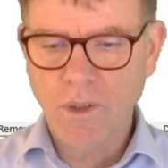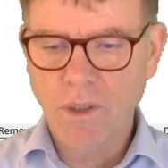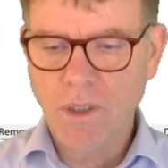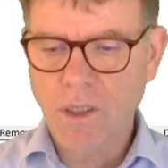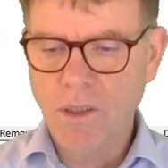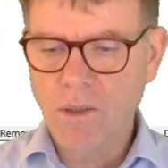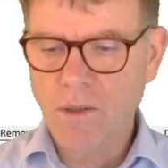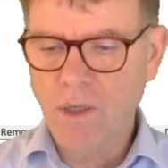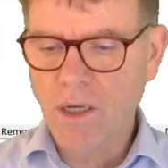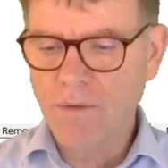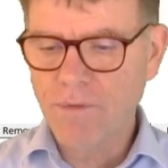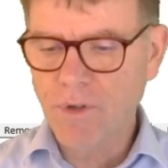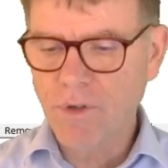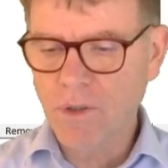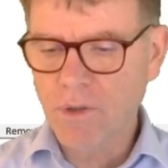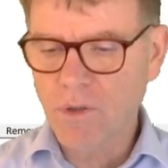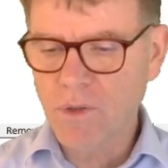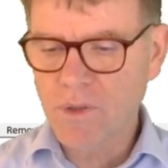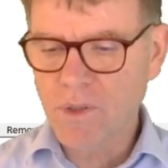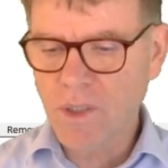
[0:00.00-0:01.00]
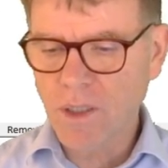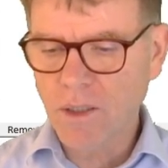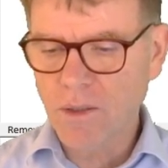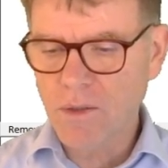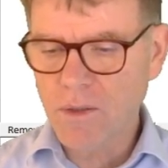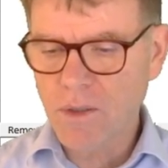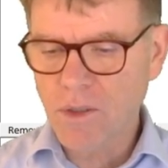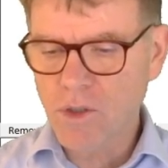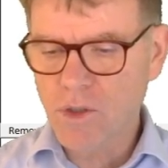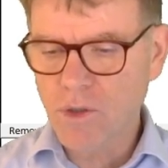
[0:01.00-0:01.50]
now I've got the second
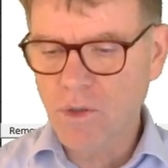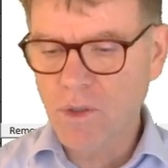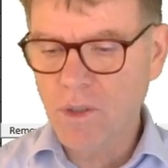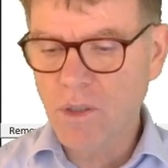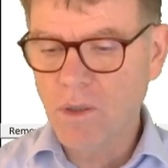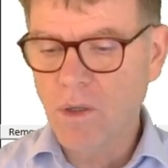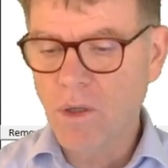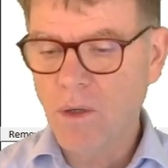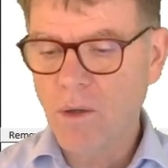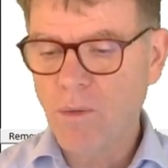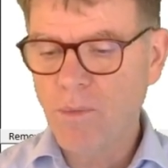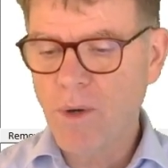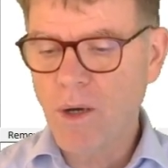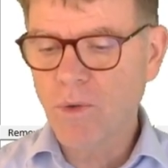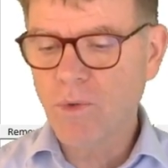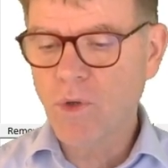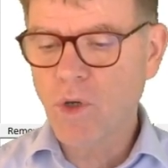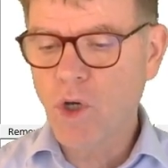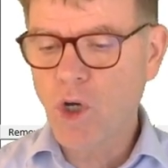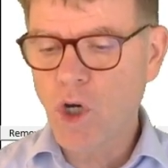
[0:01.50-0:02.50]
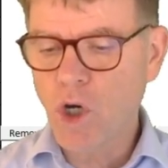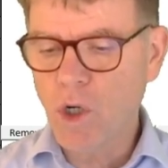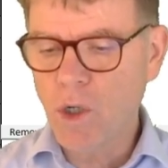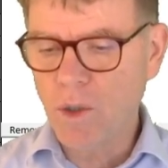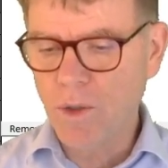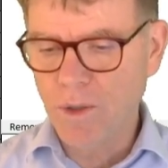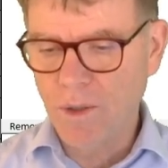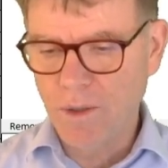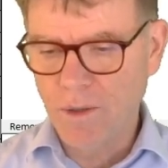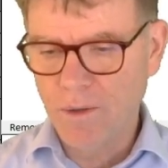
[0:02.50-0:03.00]
section about
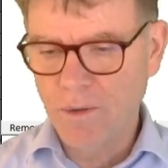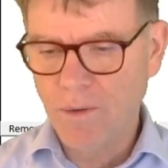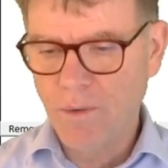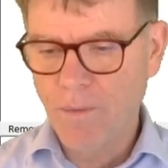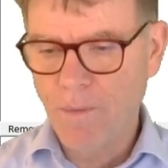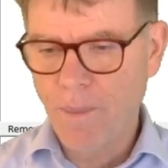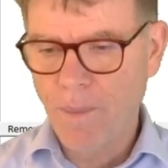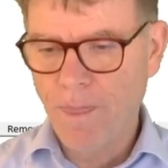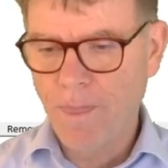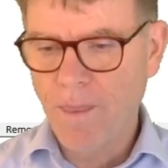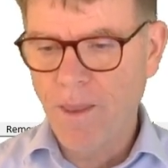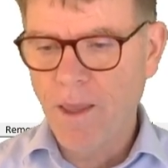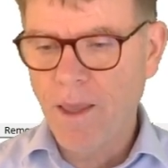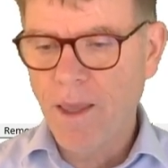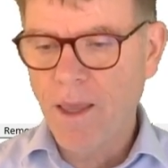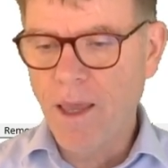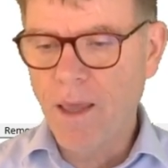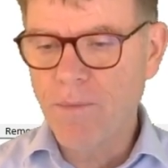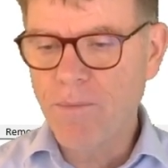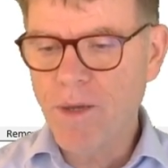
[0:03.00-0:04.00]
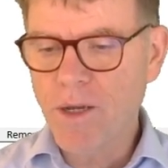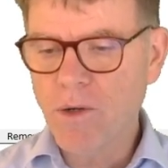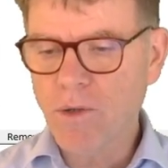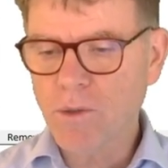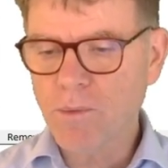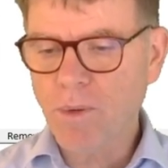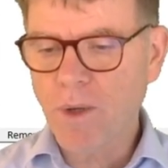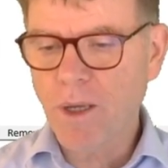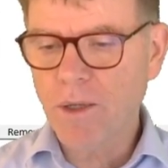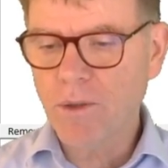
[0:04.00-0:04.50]
column. And because
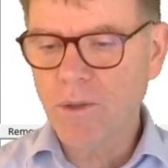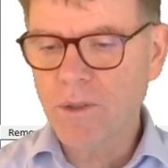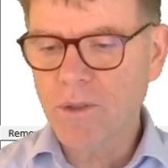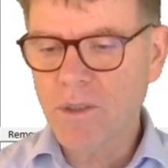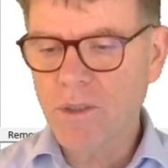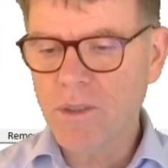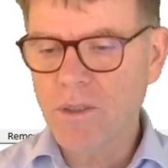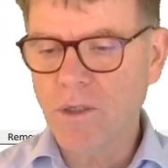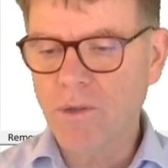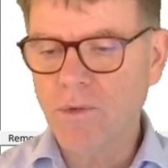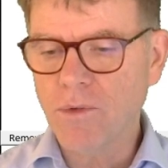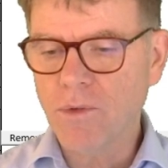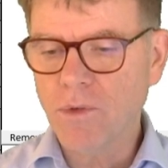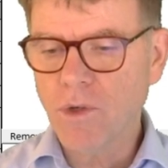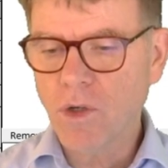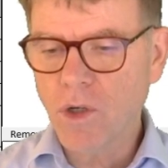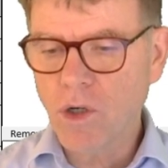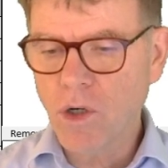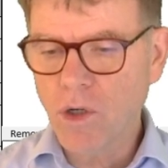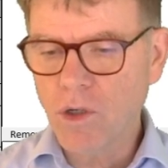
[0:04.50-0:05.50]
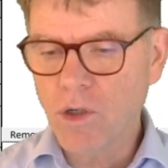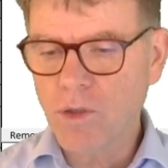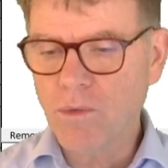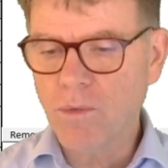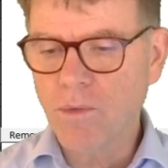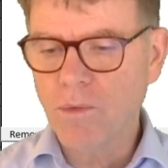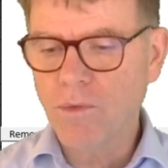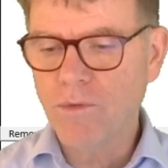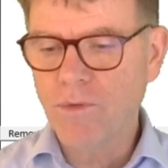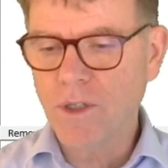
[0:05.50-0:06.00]
priority is on
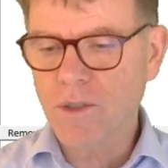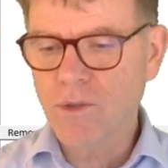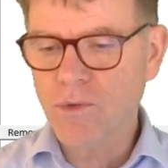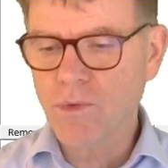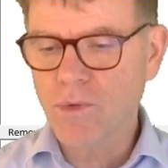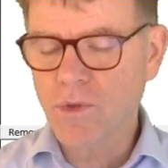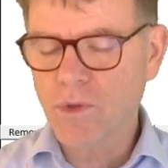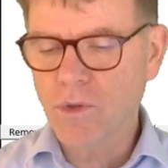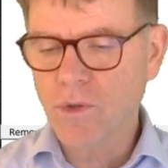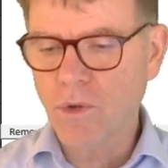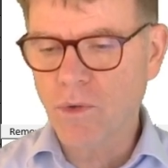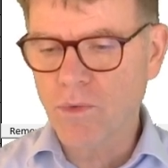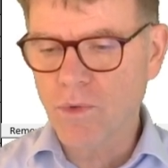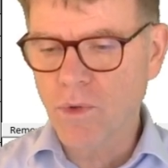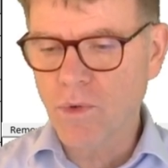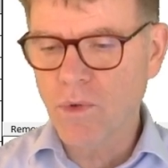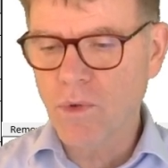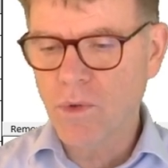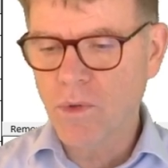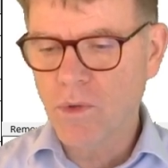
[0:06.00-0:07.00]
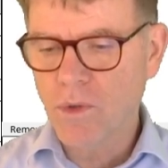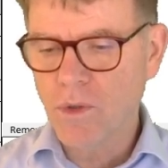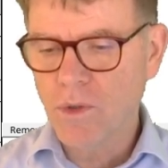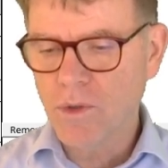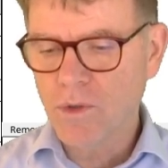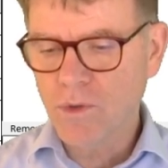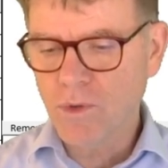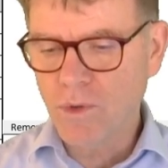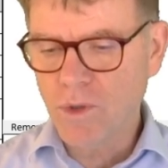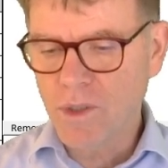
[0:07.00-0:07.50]
column versus row,
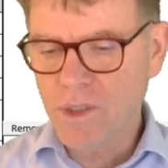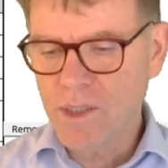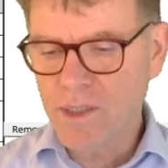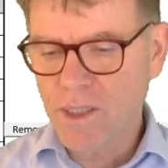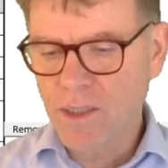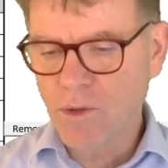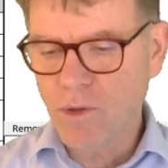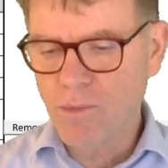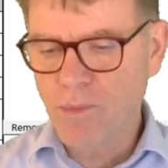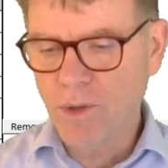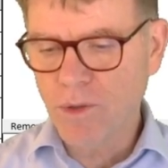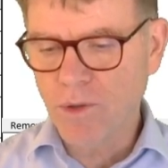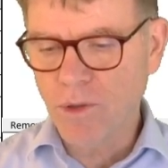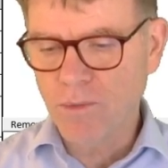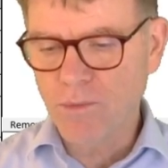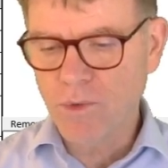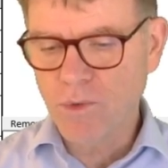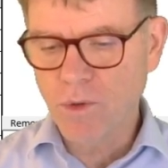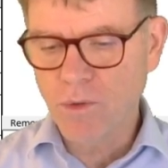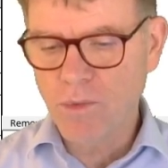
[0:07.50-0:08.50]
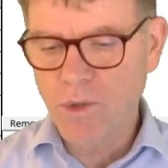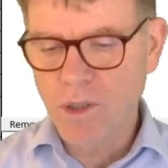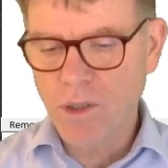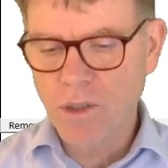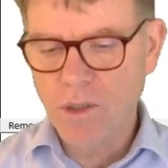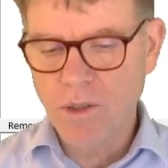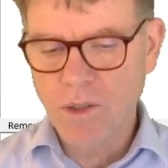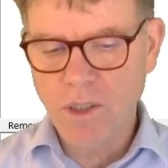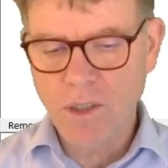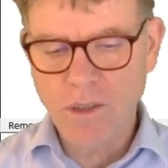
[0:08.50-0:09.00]
so it is at the bottom. So
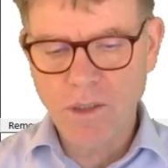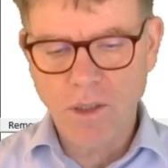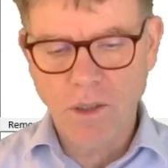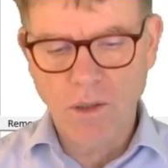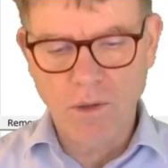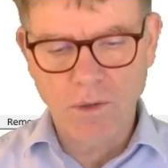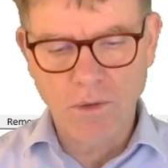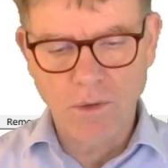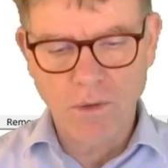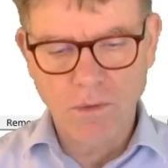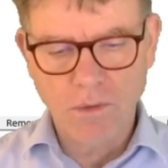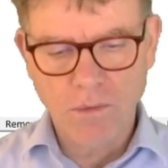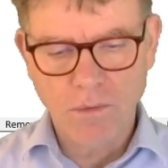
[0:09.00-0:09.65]
meaning this column,